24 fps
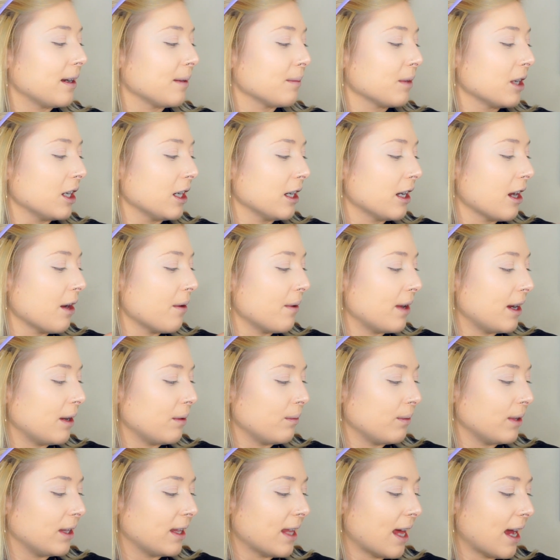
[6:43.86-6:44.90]
I'm gonna go in
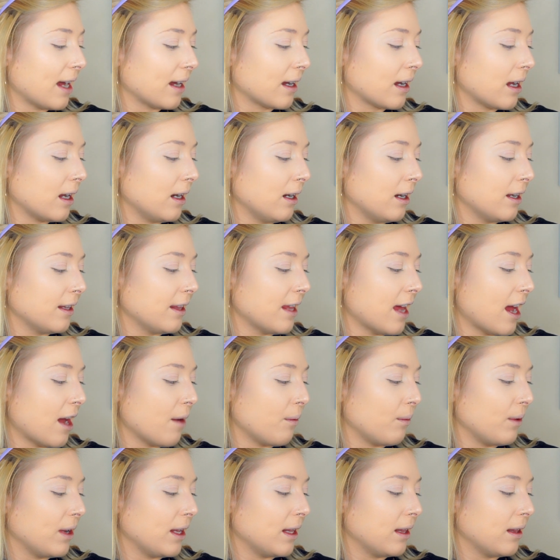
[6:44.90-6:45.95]
with that colour there
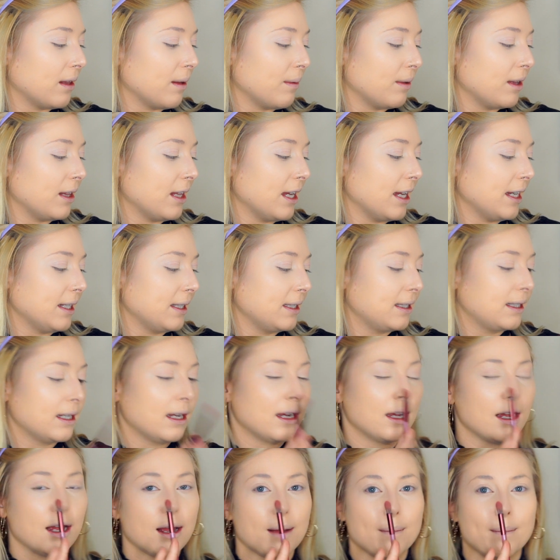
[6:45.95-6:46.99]
with this
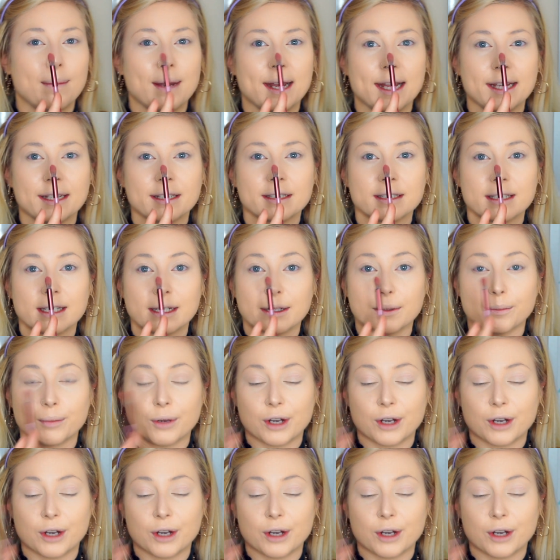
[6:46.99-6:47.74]
blending